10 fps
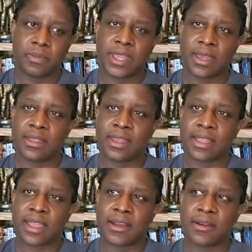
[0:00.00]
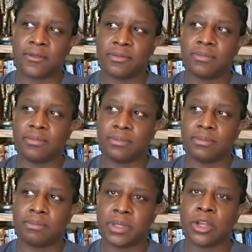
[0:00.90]
yeah, that have
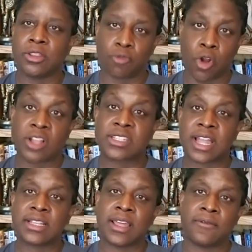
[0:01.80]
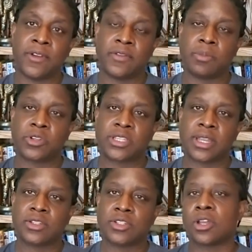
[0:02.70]
been on the wrong side of that
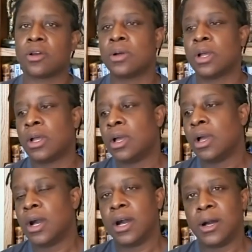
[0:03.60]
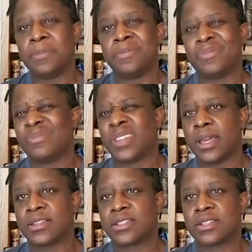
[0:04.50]
50%. So, um,
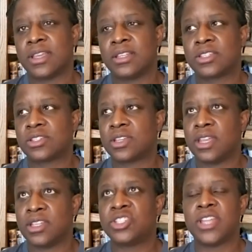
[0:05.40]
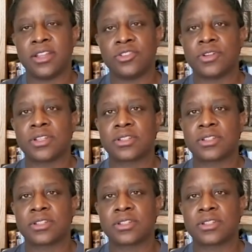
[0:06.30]
yes, it's, it's dangerous.